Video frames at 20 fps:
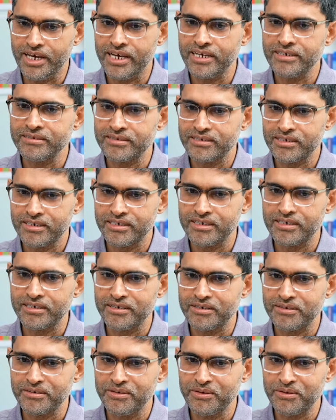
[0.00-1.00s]
as
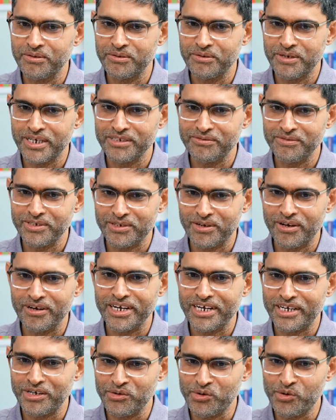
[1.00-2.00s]
you know, as we are all
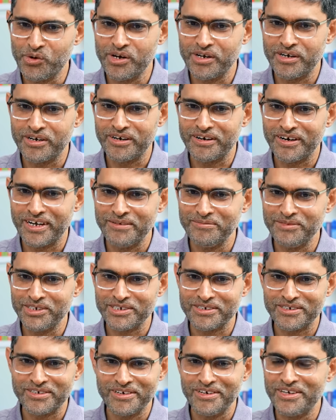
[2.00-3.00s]
getting older, I'm
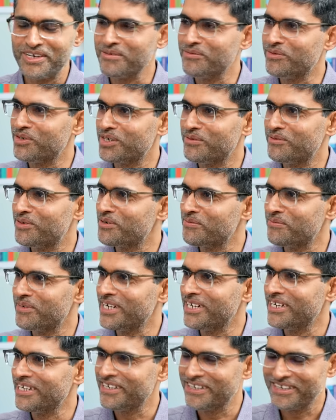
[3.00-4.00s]
just learning more about
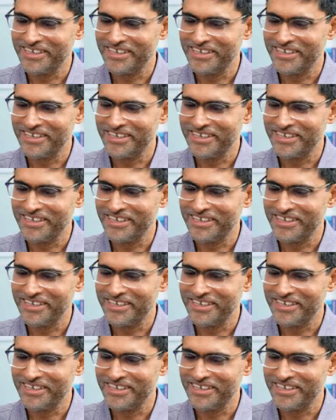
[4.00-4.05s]
my